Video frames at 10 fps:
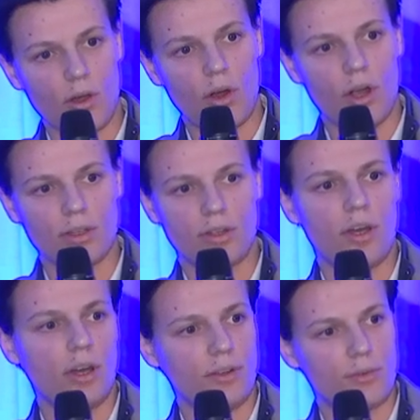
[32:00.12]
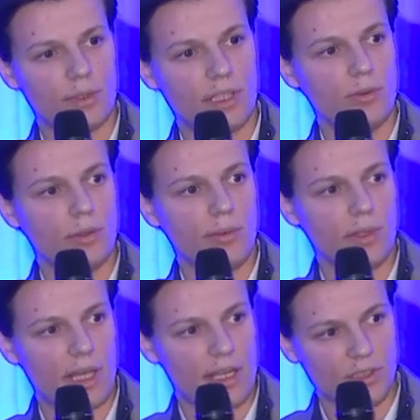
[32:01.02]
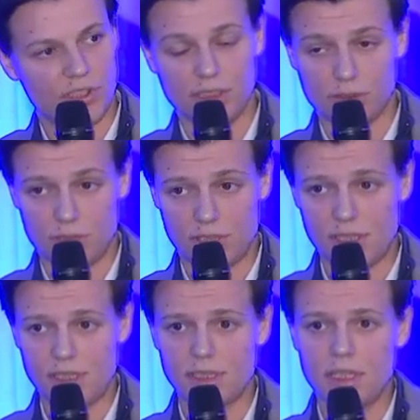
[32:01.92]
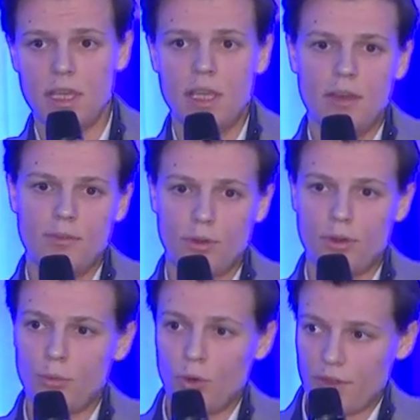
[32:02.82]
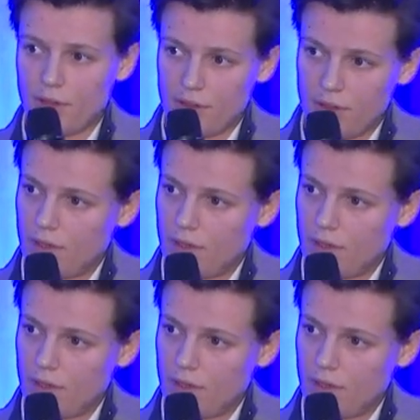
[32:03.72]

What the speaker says: hard on renewable energy sources for more than